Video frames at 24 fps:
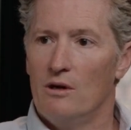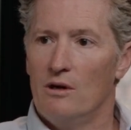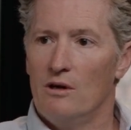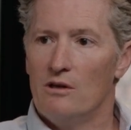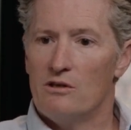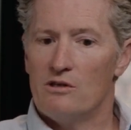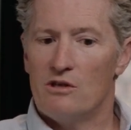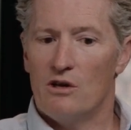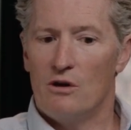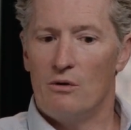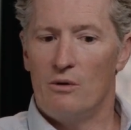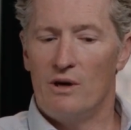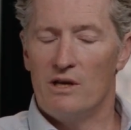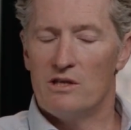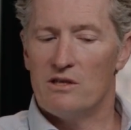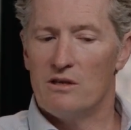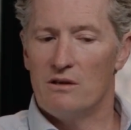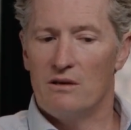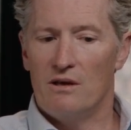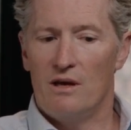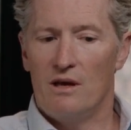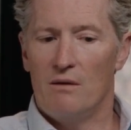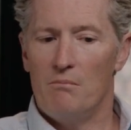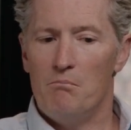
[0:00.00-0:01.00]
So it's
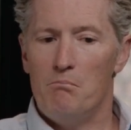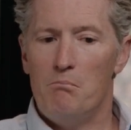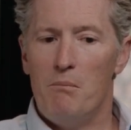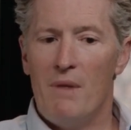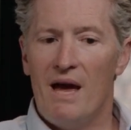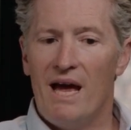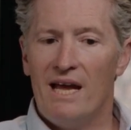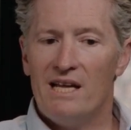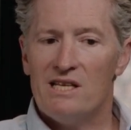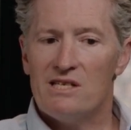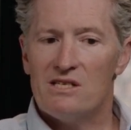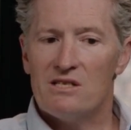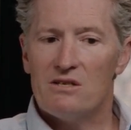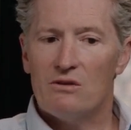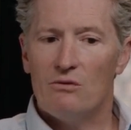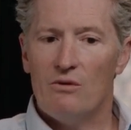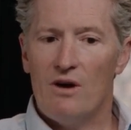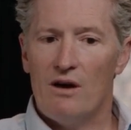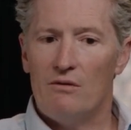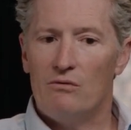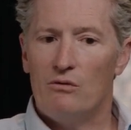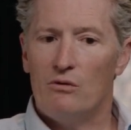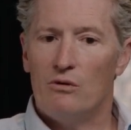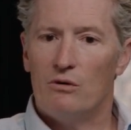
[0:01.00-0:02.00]
an immense
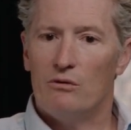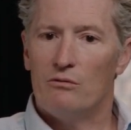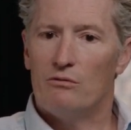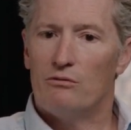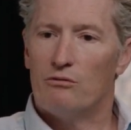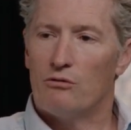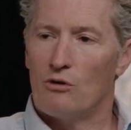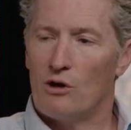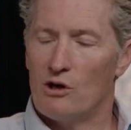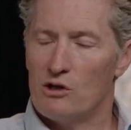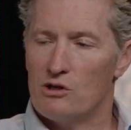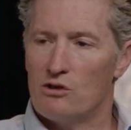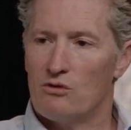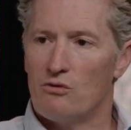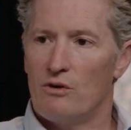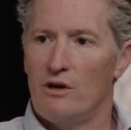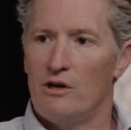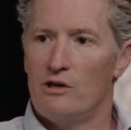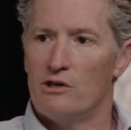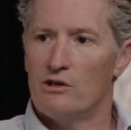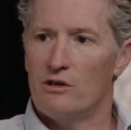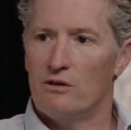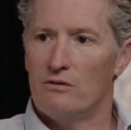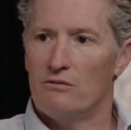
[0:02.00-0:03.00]
level of
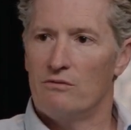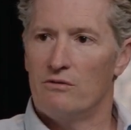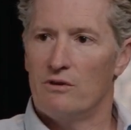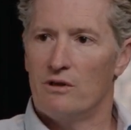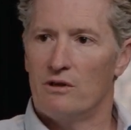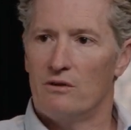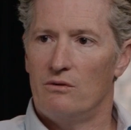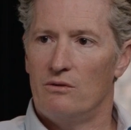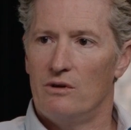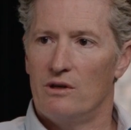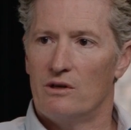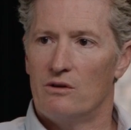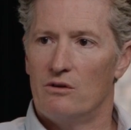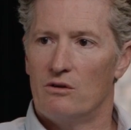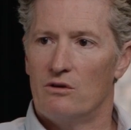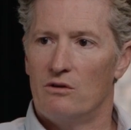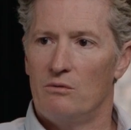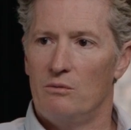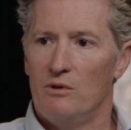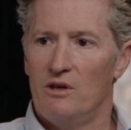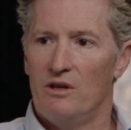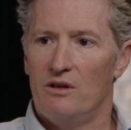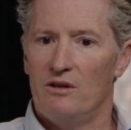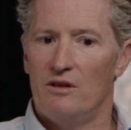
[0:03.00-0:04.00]
frustration for the clinical
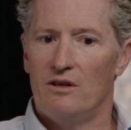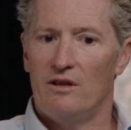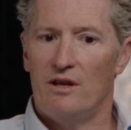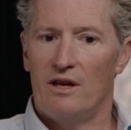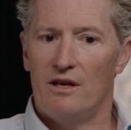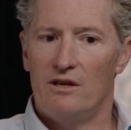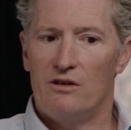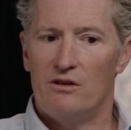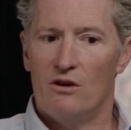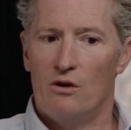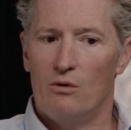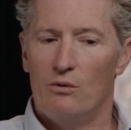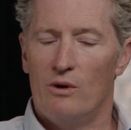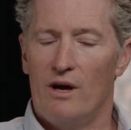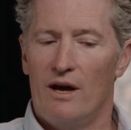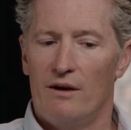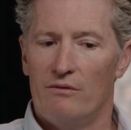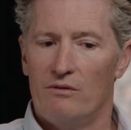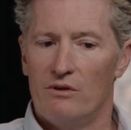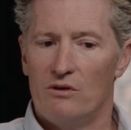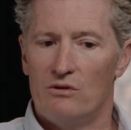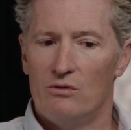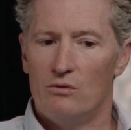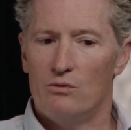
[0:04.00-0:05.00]
community that they don't have
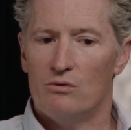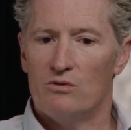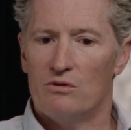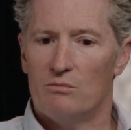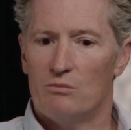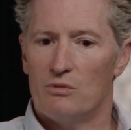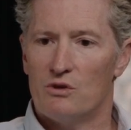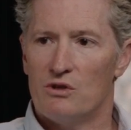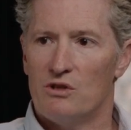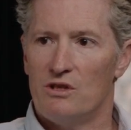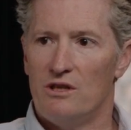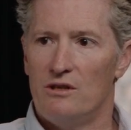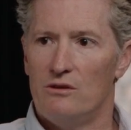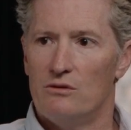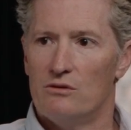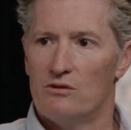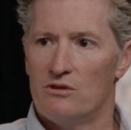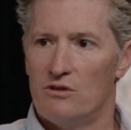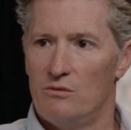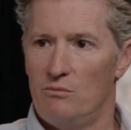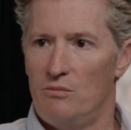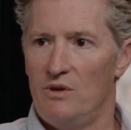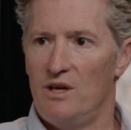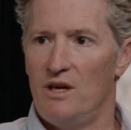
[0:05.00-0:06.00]
the tools and procedures
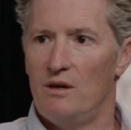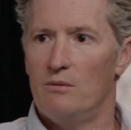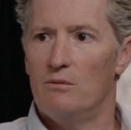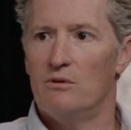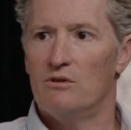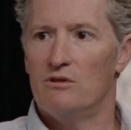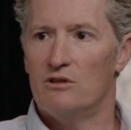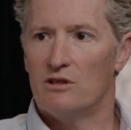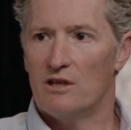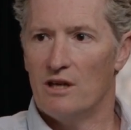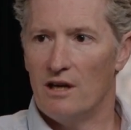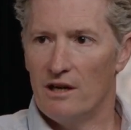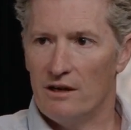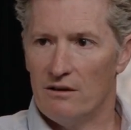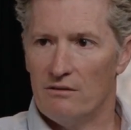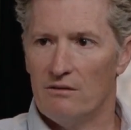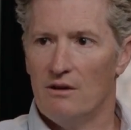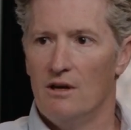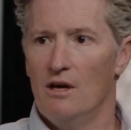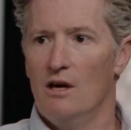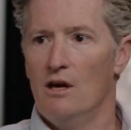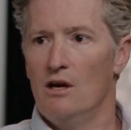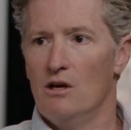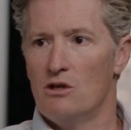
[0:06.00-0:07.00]
to be able to kind of
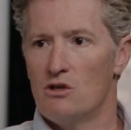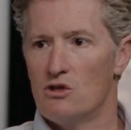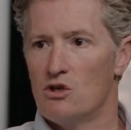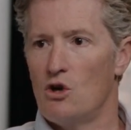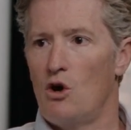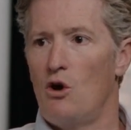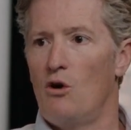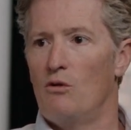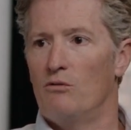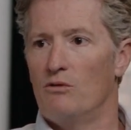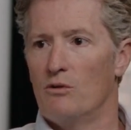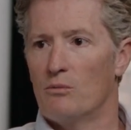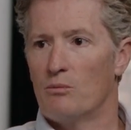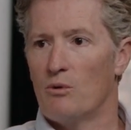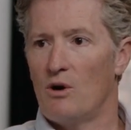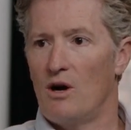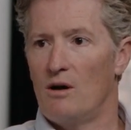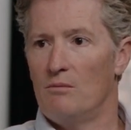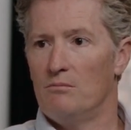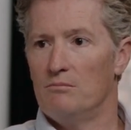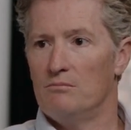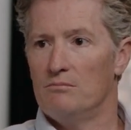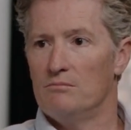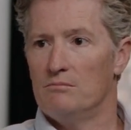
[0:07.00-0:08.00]
solve the
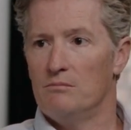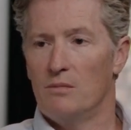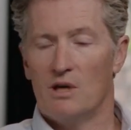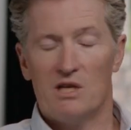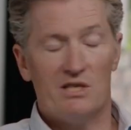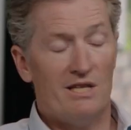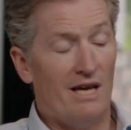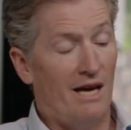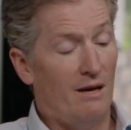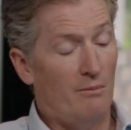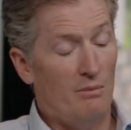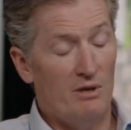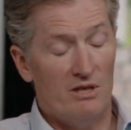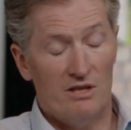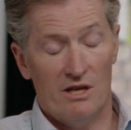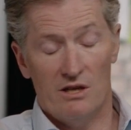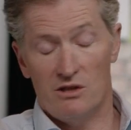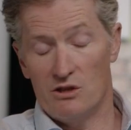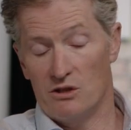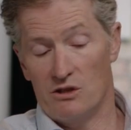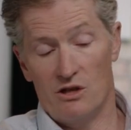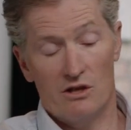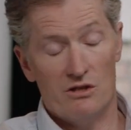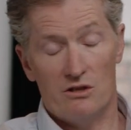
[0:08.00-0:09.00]
problem. Because
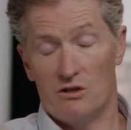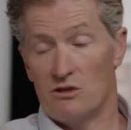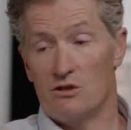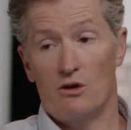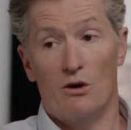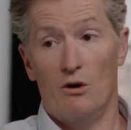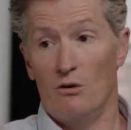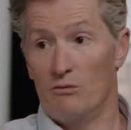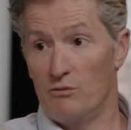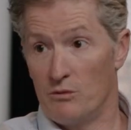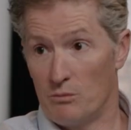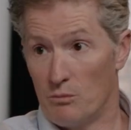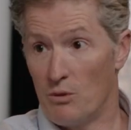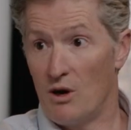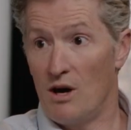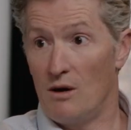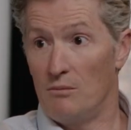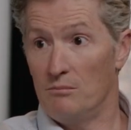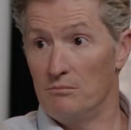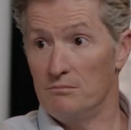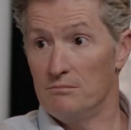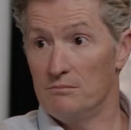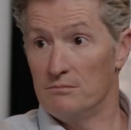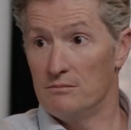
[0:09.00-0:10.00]
amputation doesn't solve the
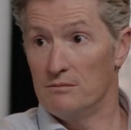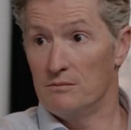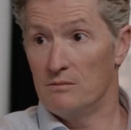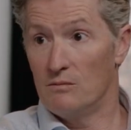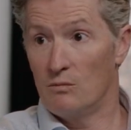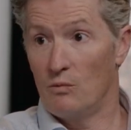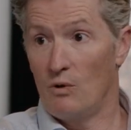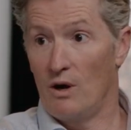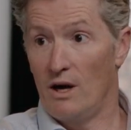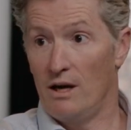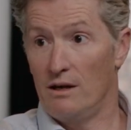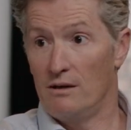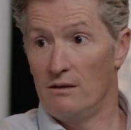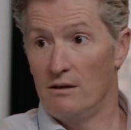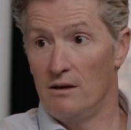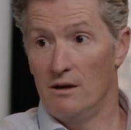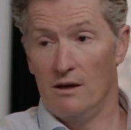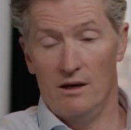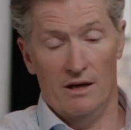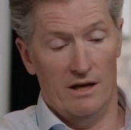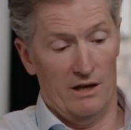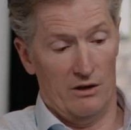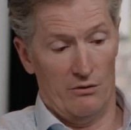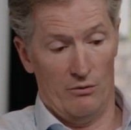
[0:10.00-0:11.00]
problem, right?
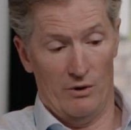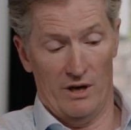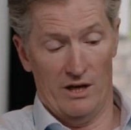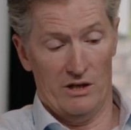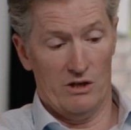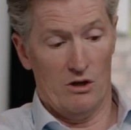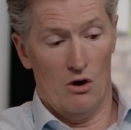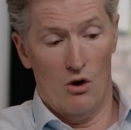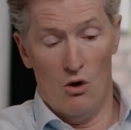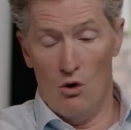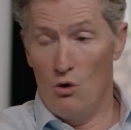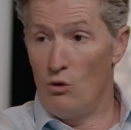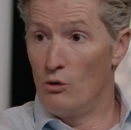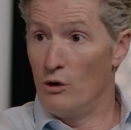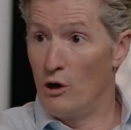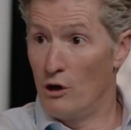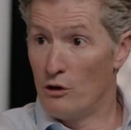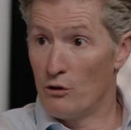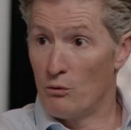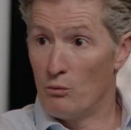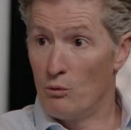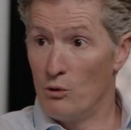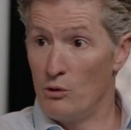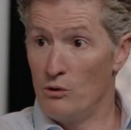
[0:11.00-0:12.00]
It creates a whole
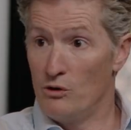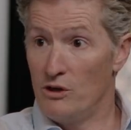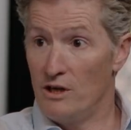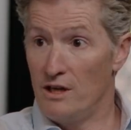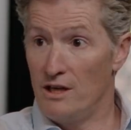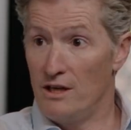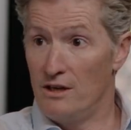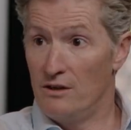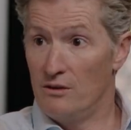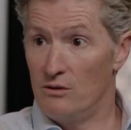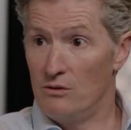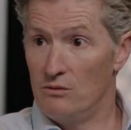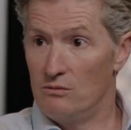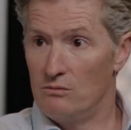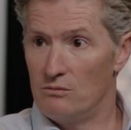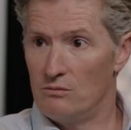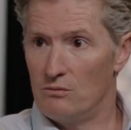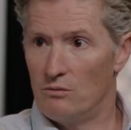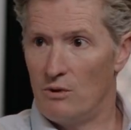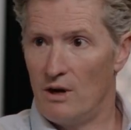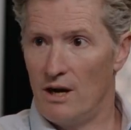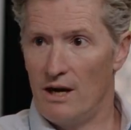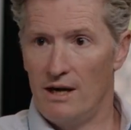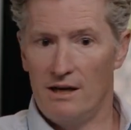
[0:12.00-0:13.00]
nother wound to heal,
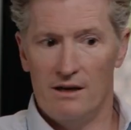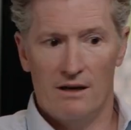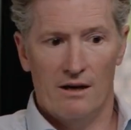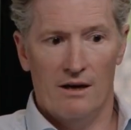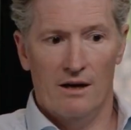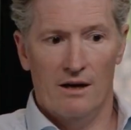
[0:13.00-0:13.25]
right?